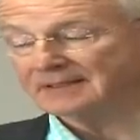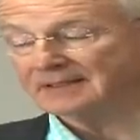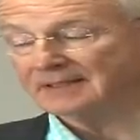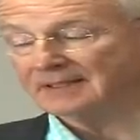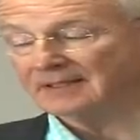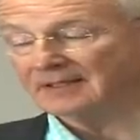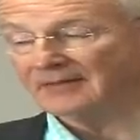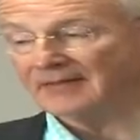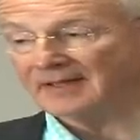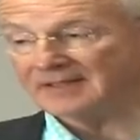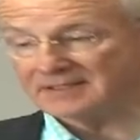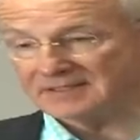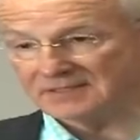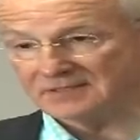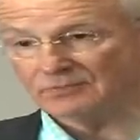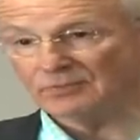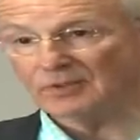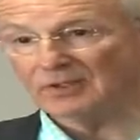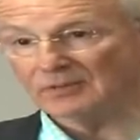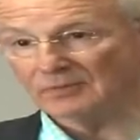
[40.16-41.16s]
You know, this
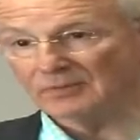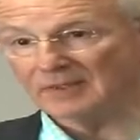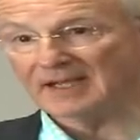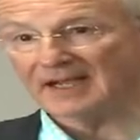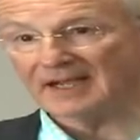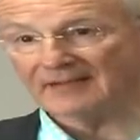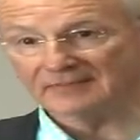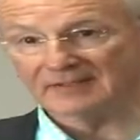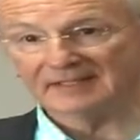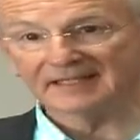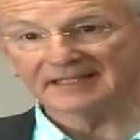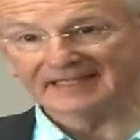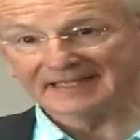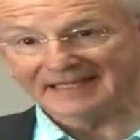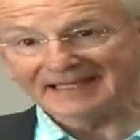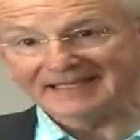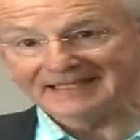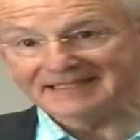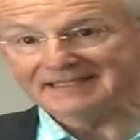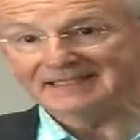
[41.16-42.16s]
is where we have to get
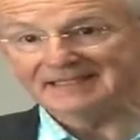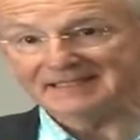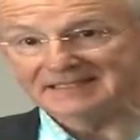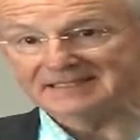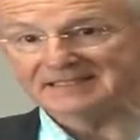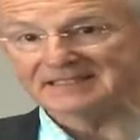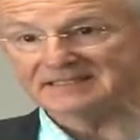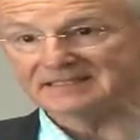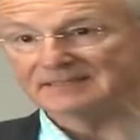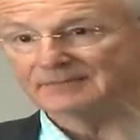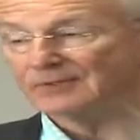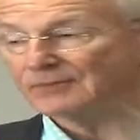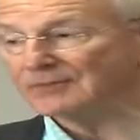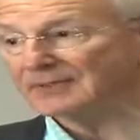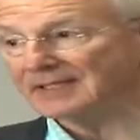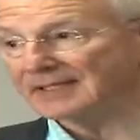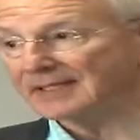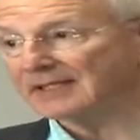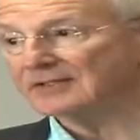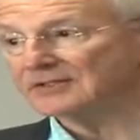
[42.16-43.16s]
into the system and
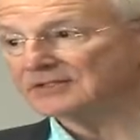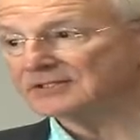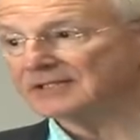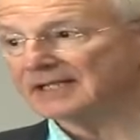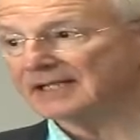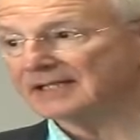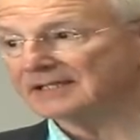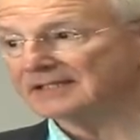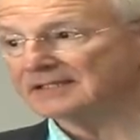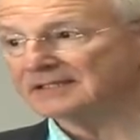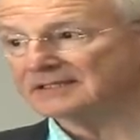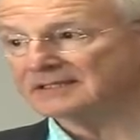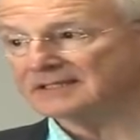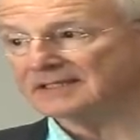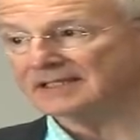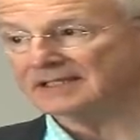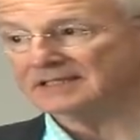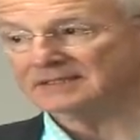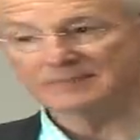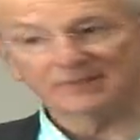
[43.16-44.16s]
really understand the
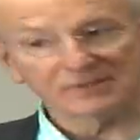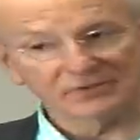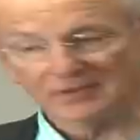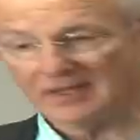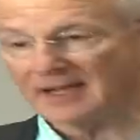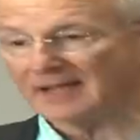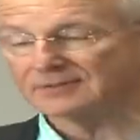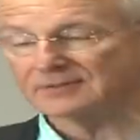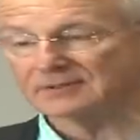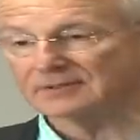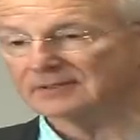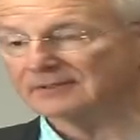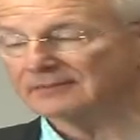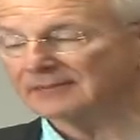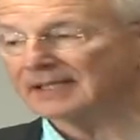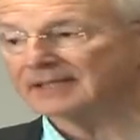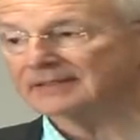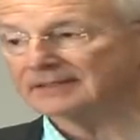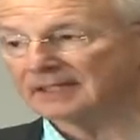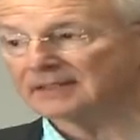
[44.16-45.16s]
disease. But you're absolutely
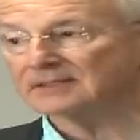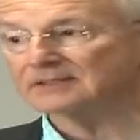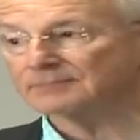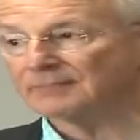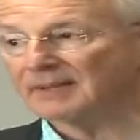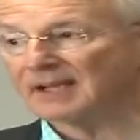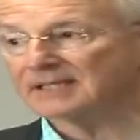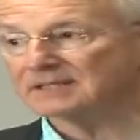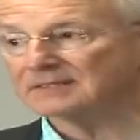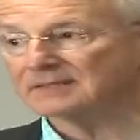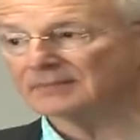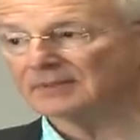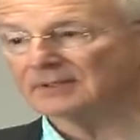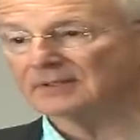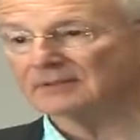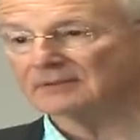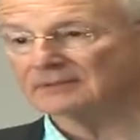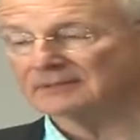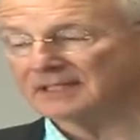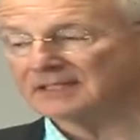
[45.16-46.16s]
right. That's
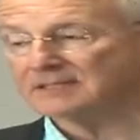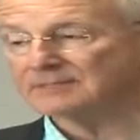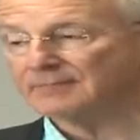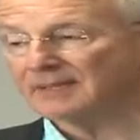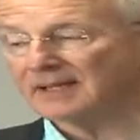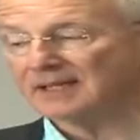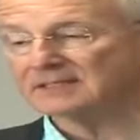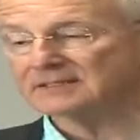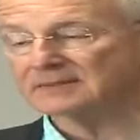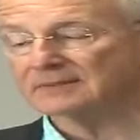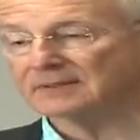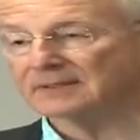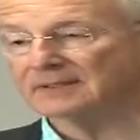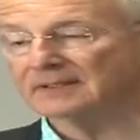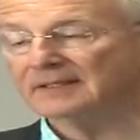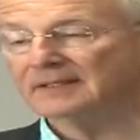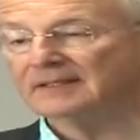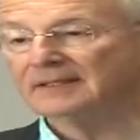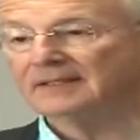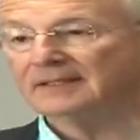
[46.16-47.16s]
possible. That's possible.
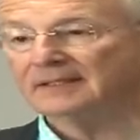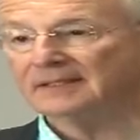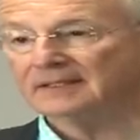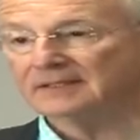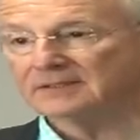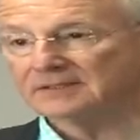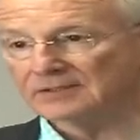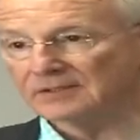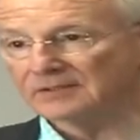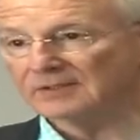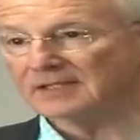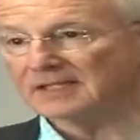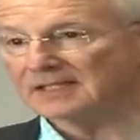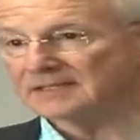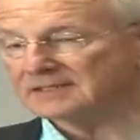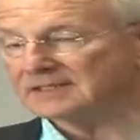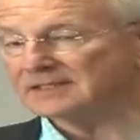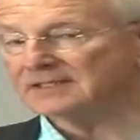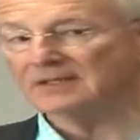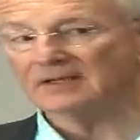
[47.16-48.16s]
So it
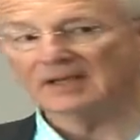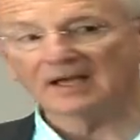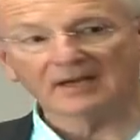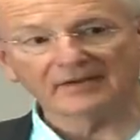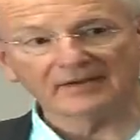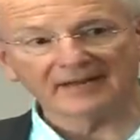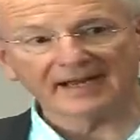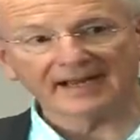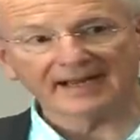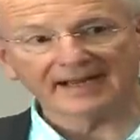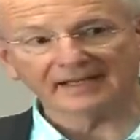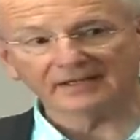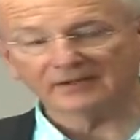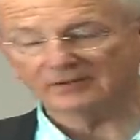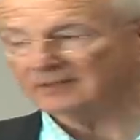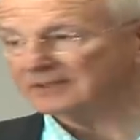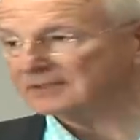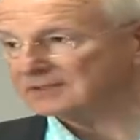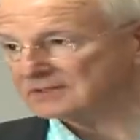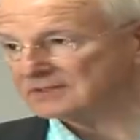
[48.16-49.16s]
gets into how to
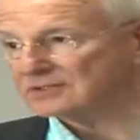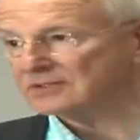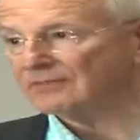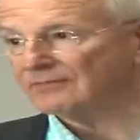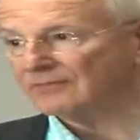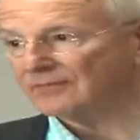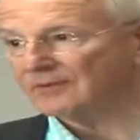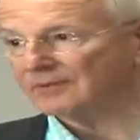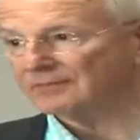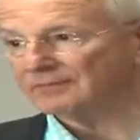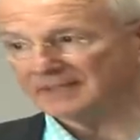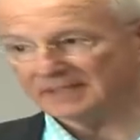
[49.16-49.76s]
anchor it and so forth.